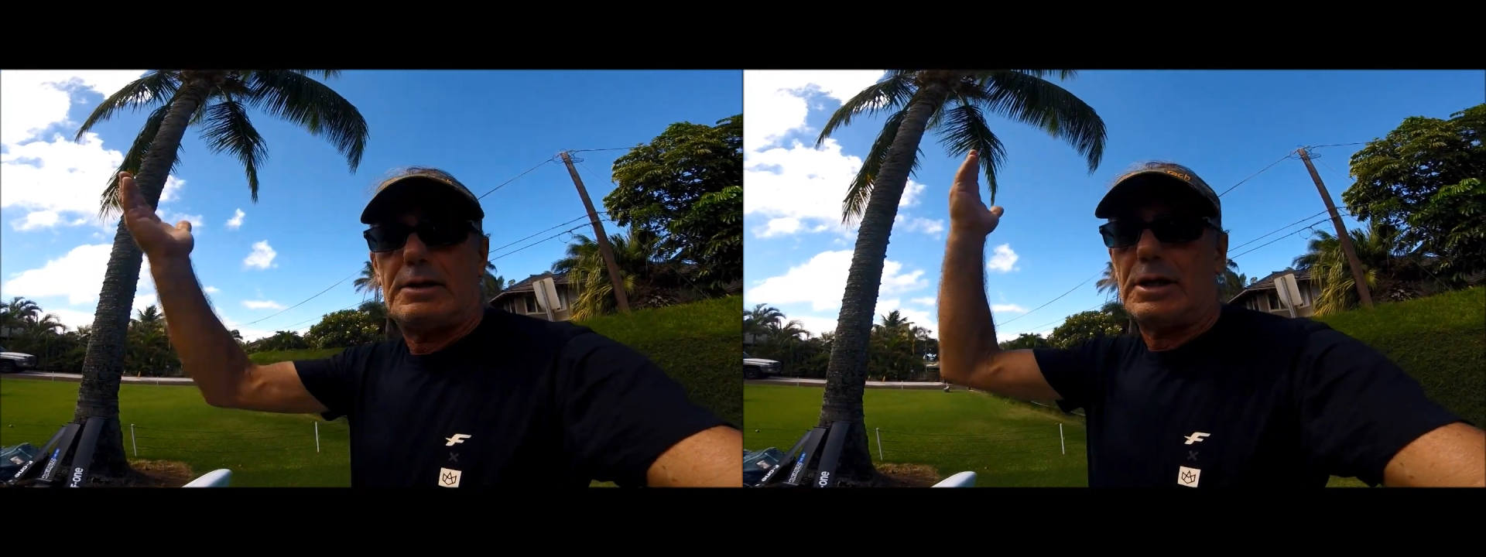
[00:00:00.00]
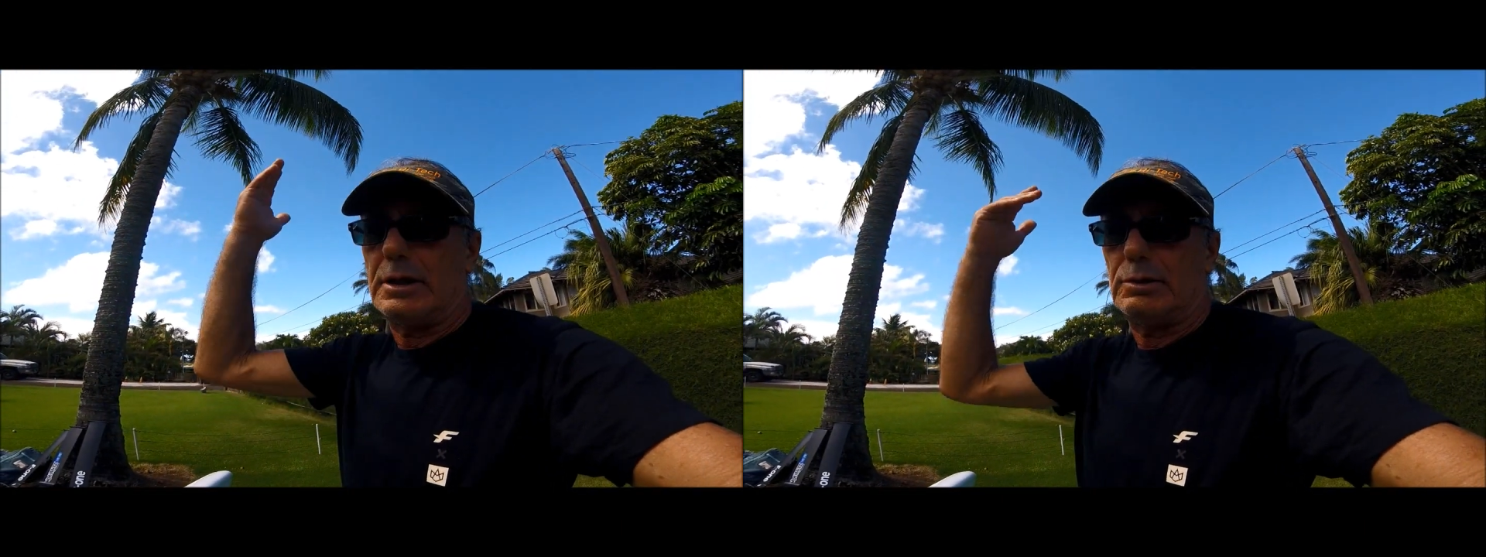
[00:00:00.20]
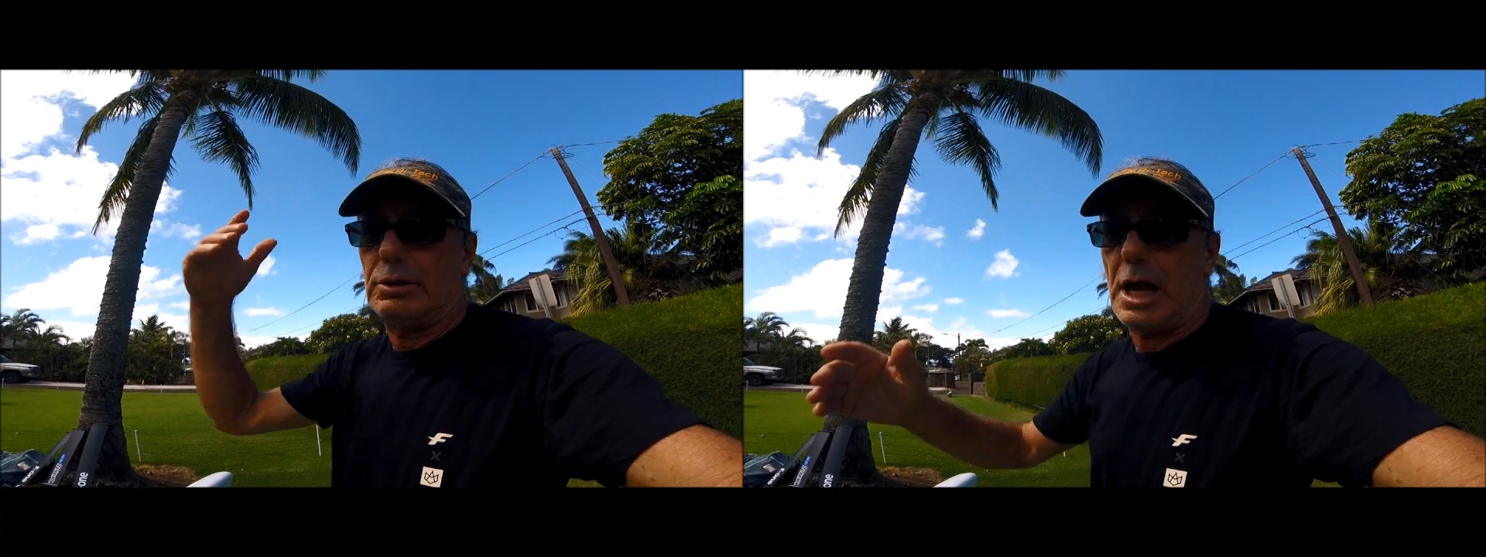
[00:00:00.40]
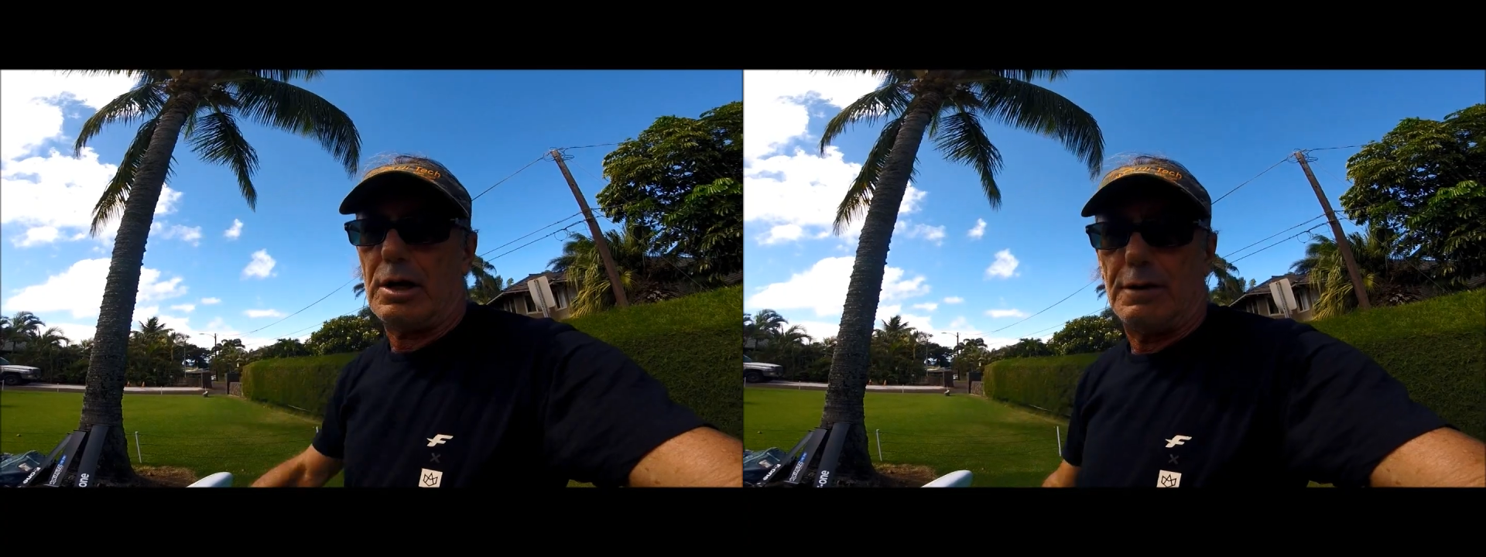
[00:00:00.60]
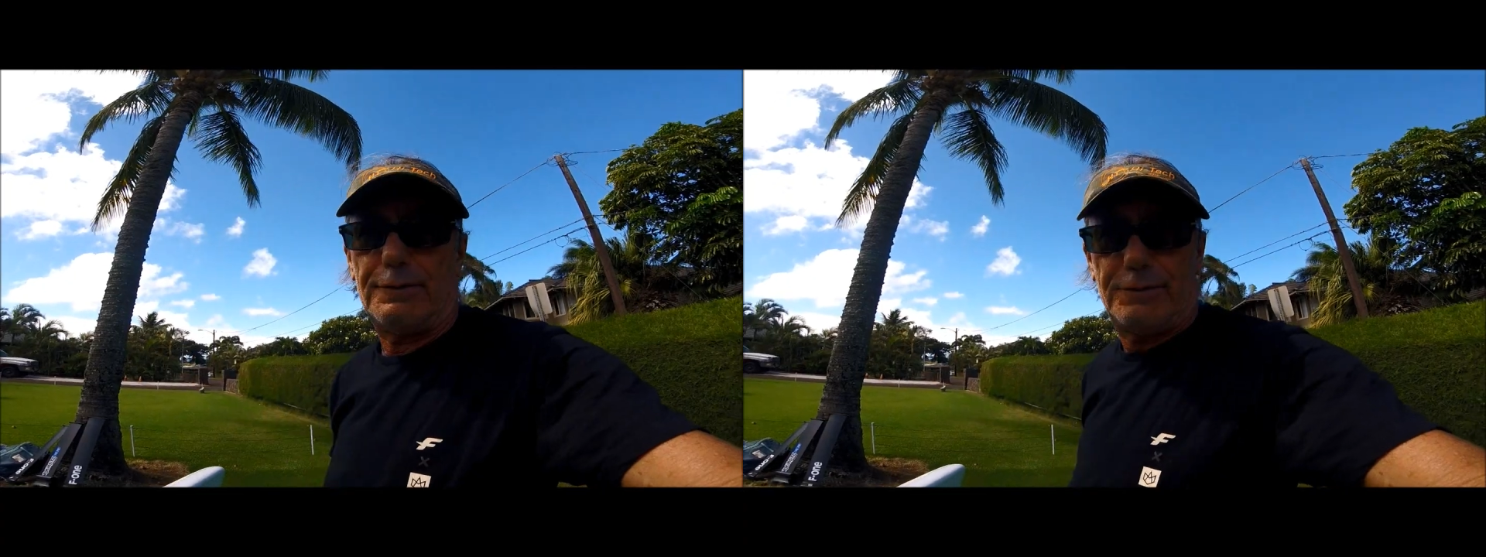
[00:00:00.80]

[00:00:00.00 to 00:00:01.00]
hard to take off.